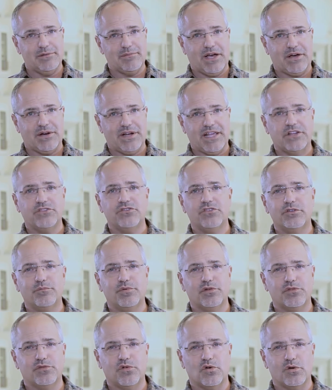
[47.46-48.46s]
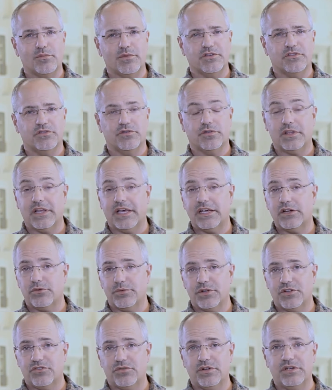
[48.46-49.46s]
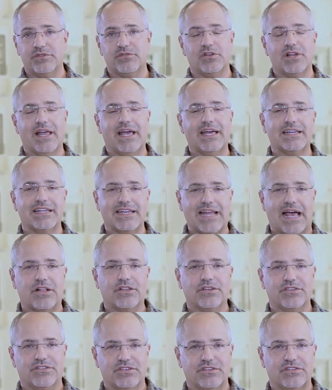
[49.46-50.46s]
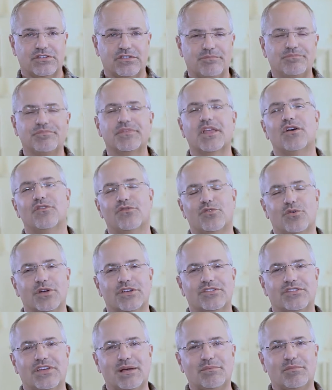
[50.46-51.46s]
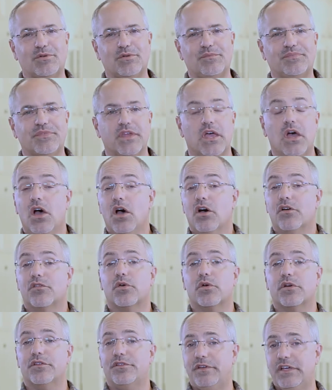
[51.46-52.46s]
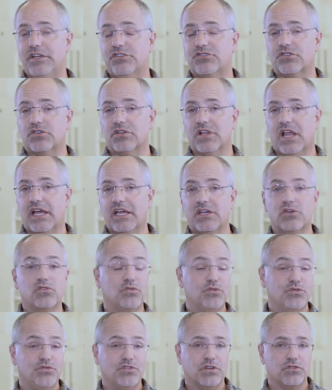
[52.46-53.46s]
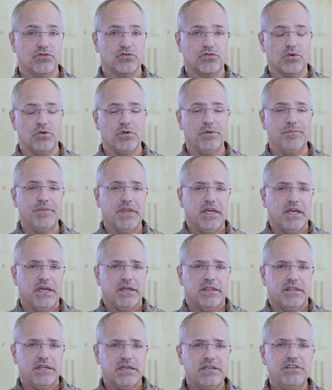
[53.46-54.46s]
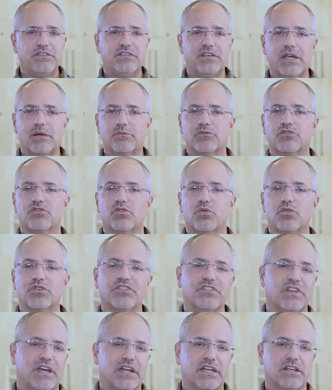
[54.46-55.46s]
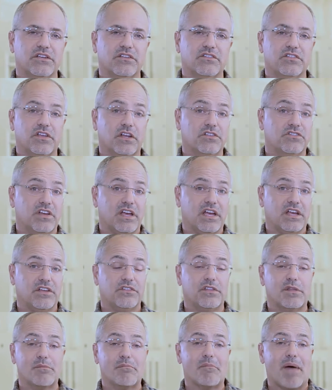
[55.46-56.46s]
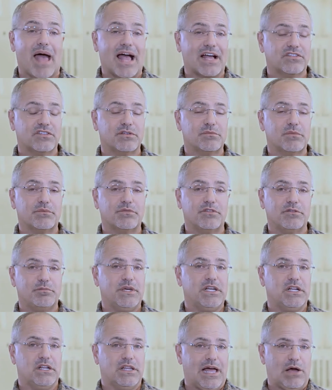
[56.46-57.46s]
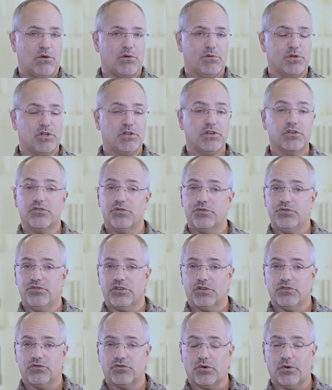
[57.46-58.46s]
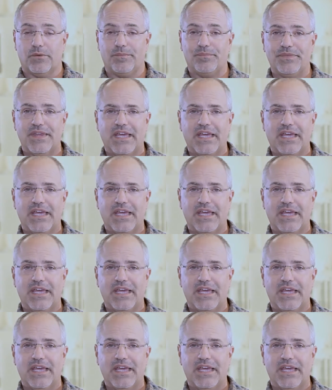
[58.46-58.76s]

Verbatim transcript: about engine performance for later retrieval and analysis. For example, for a feature like cruise control, the ECM stores settings such as the maximum speed allowable in cruise control,